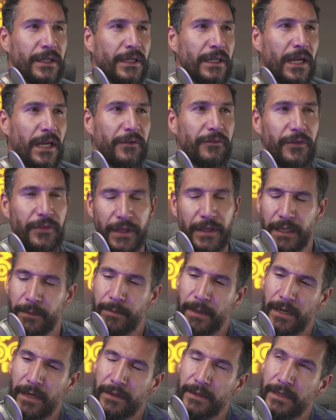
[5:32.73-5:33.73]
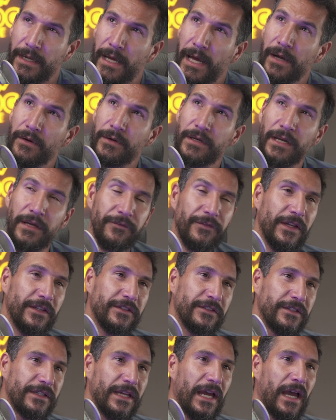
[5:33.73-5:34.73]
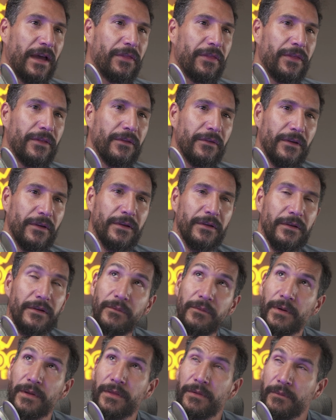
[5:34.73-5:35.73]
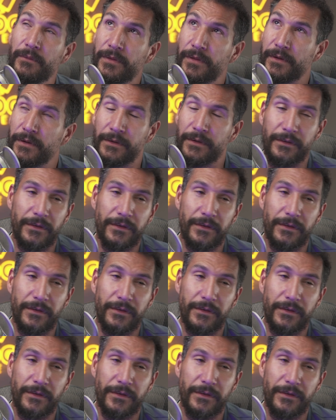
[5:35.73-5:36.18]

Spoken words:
If you think about, how could I face death with a